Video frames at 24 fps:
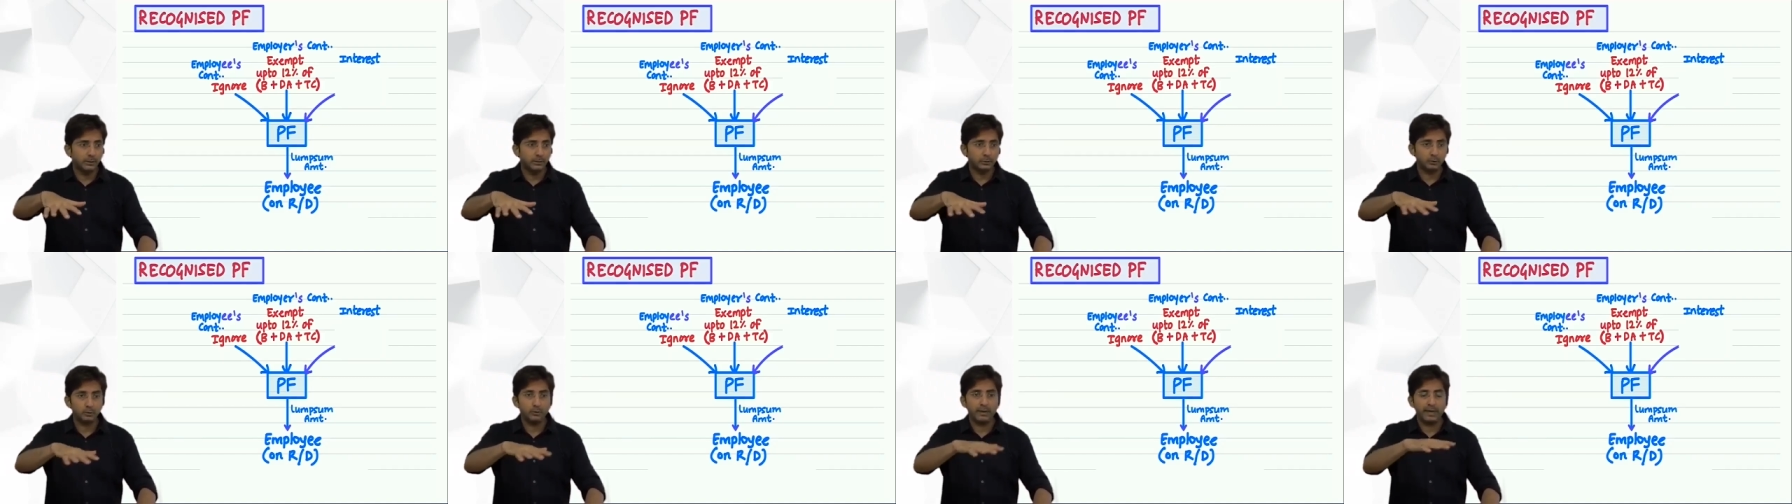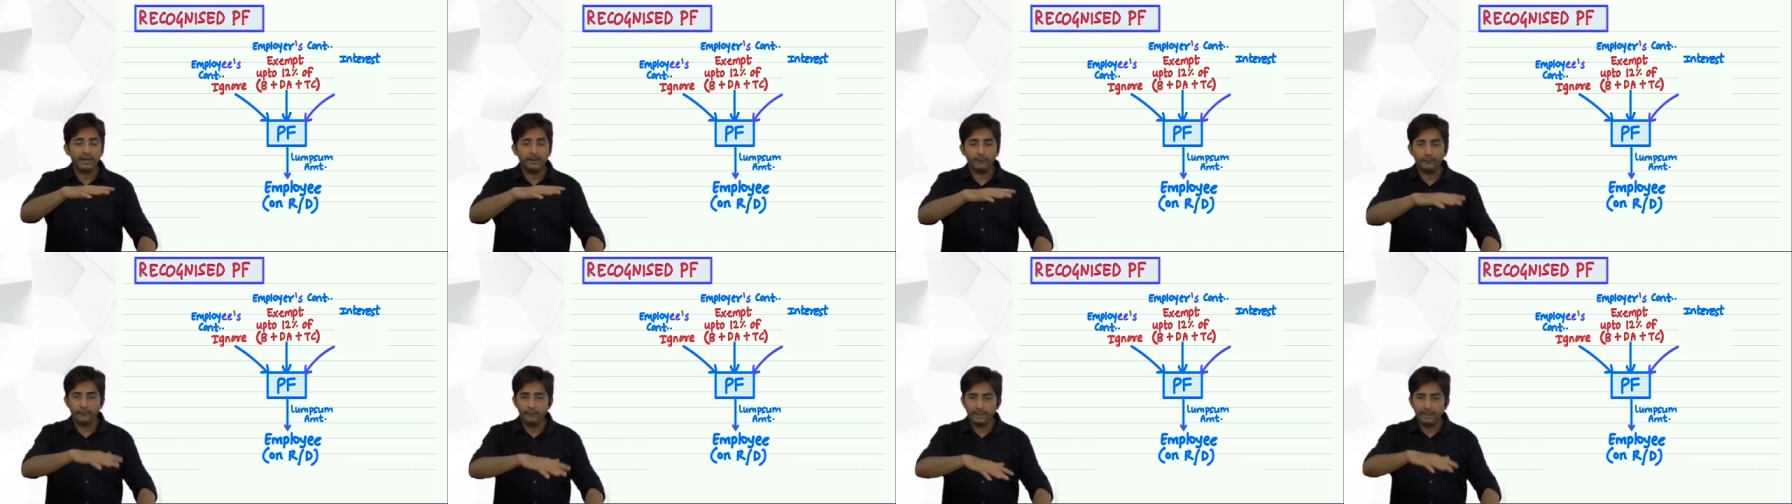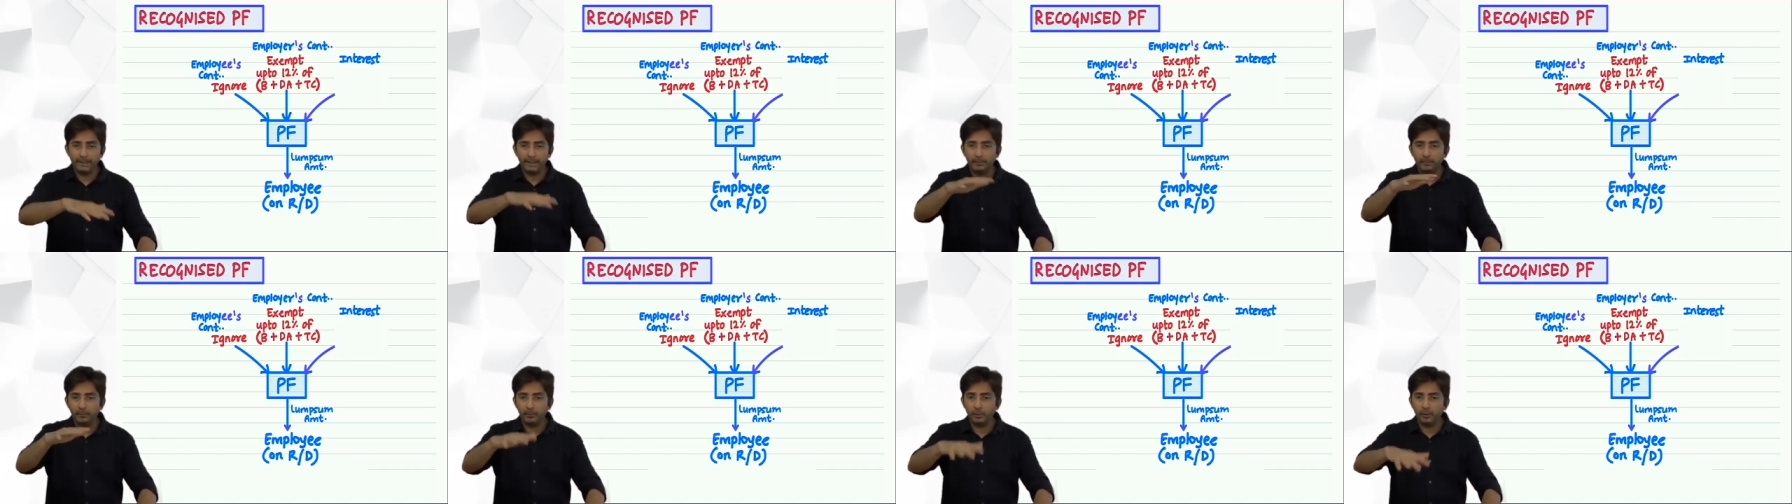So
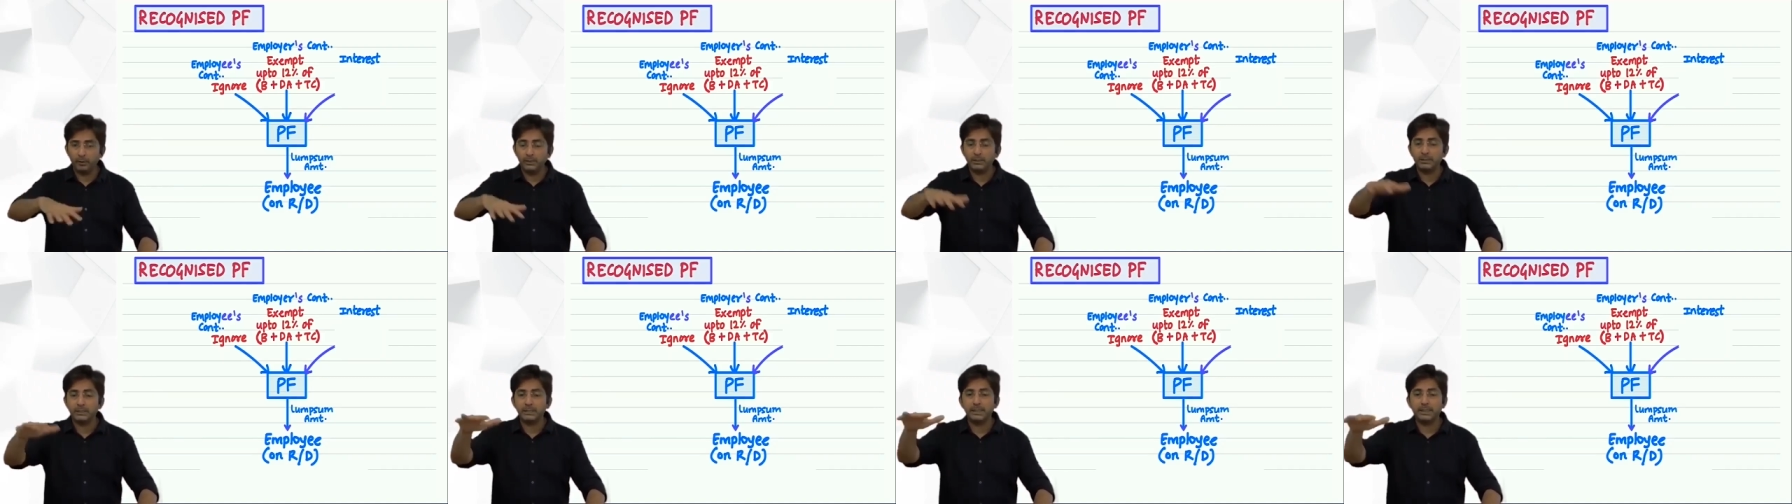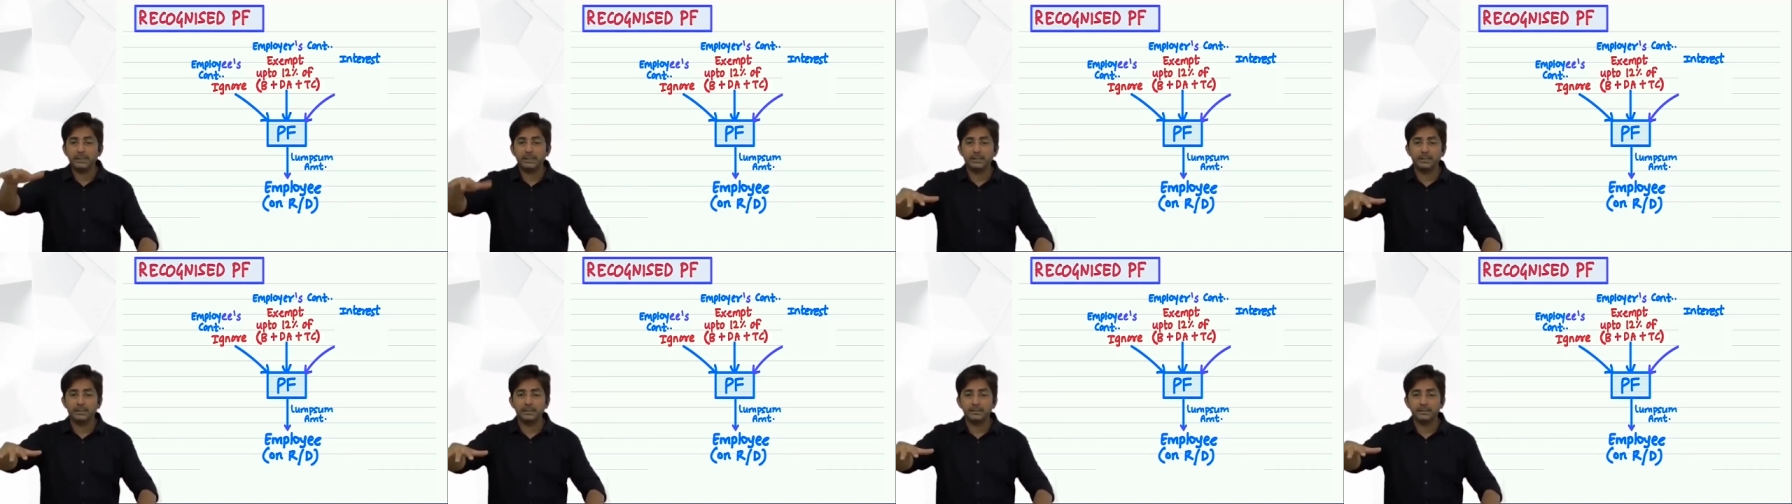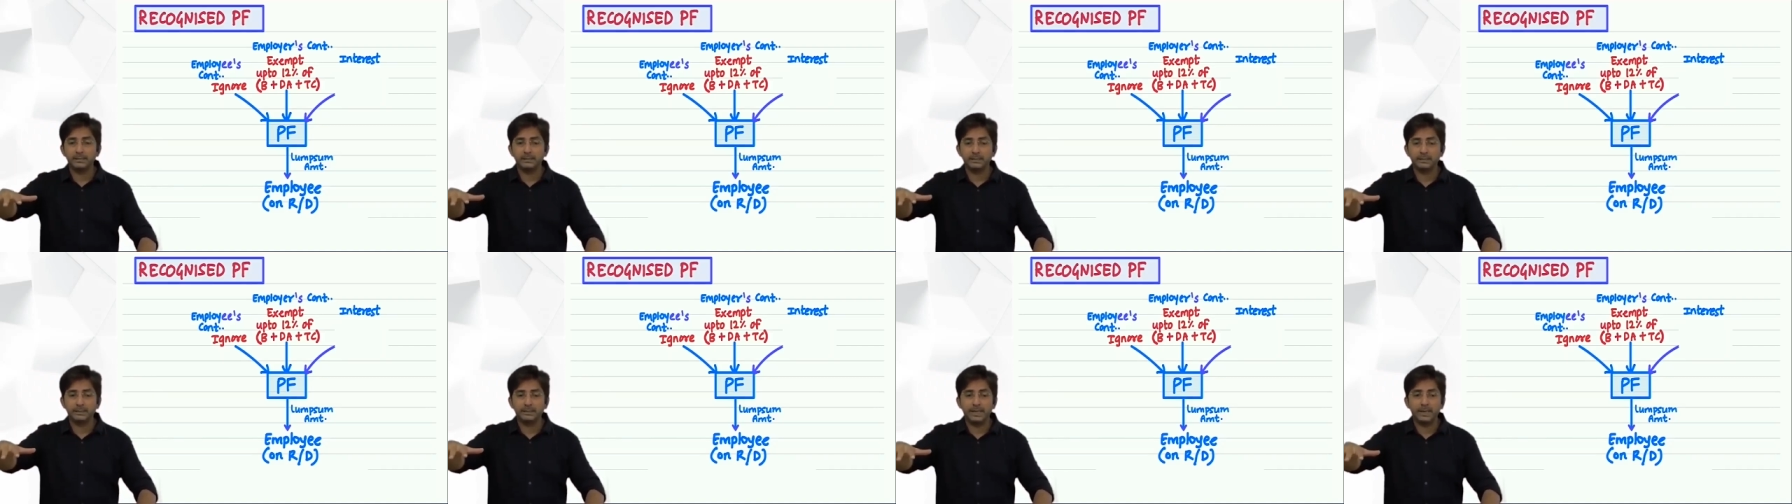every employee status
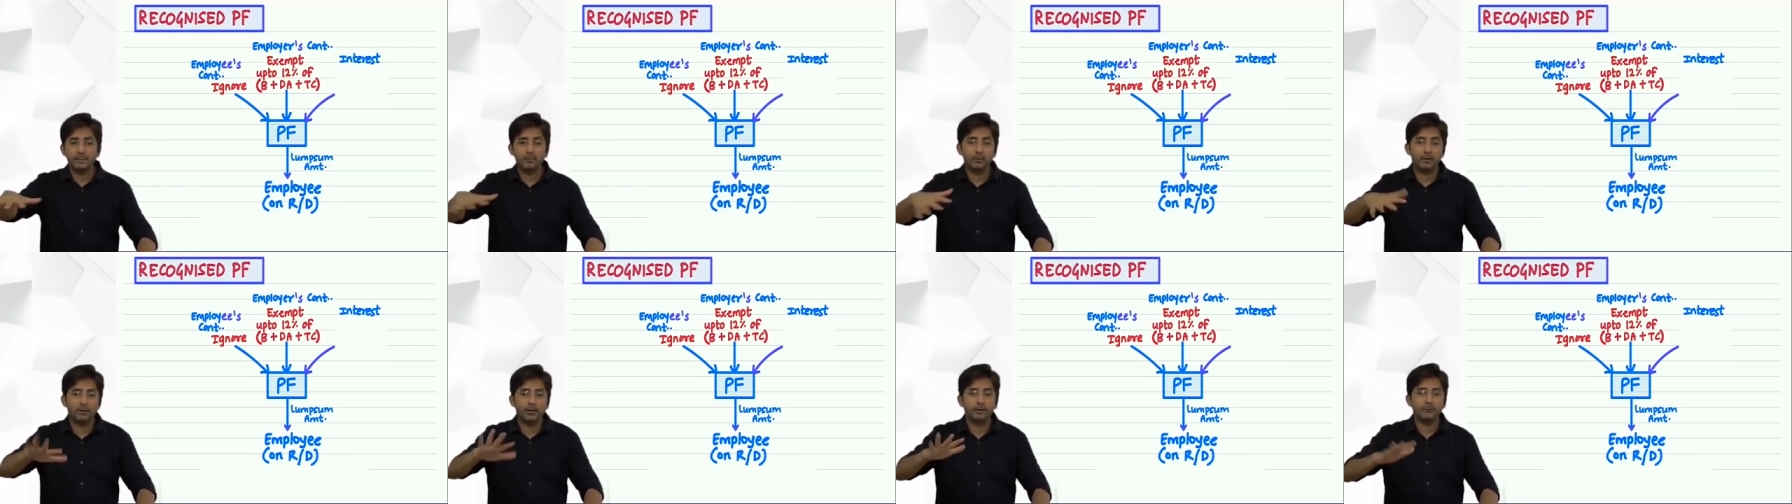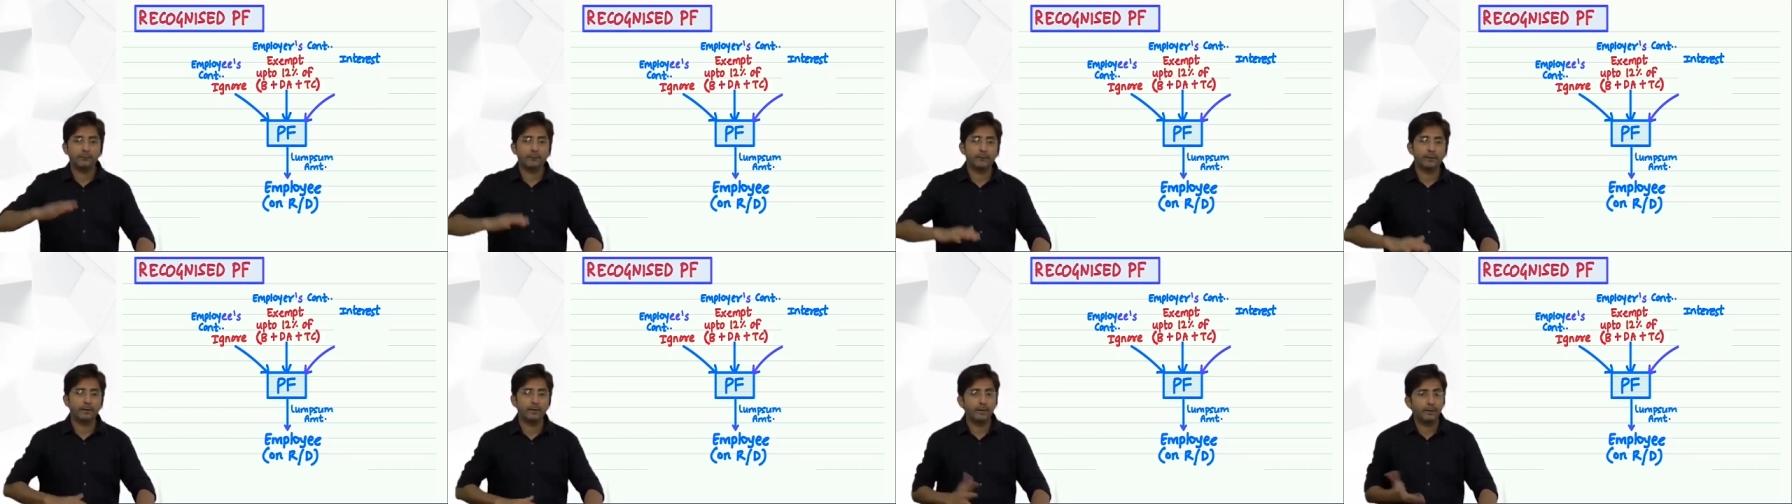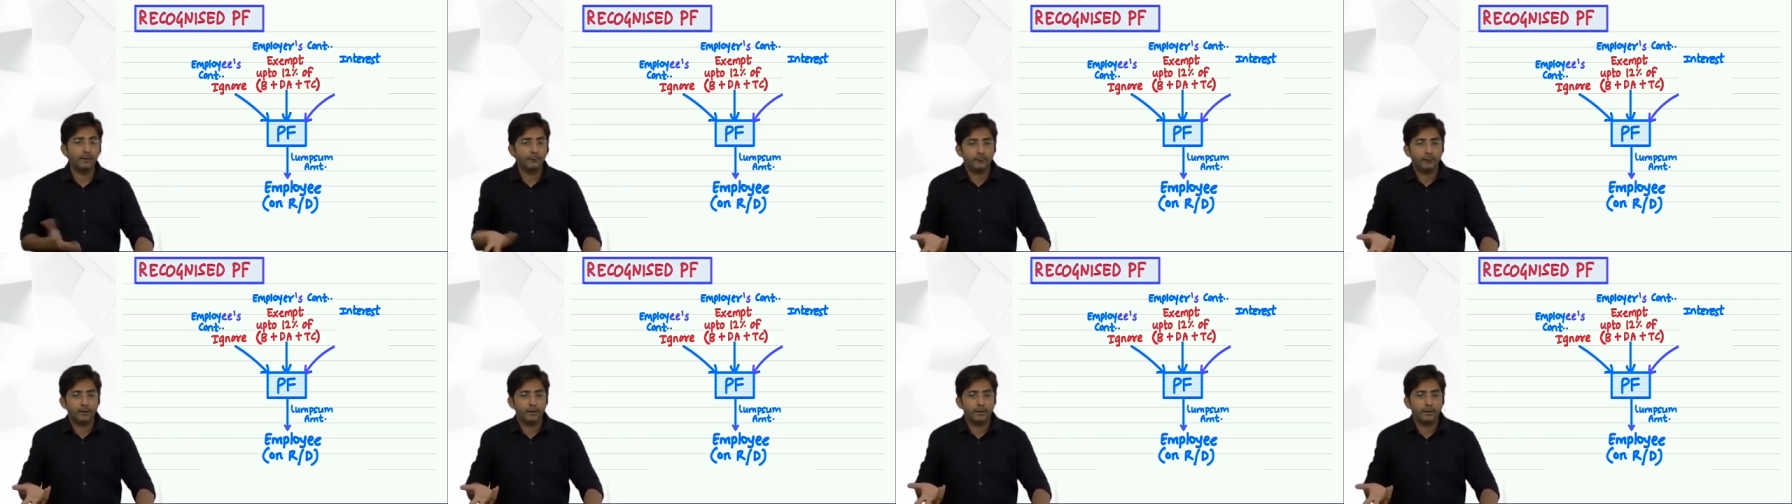is same or different?
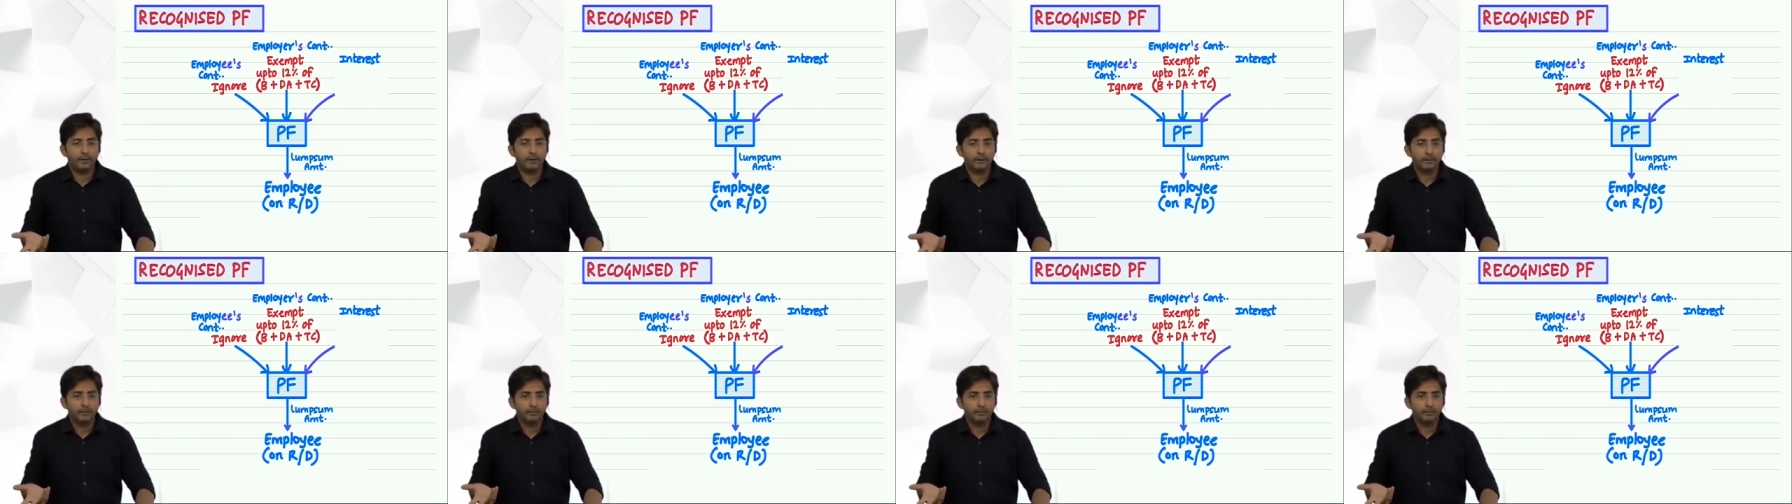Different.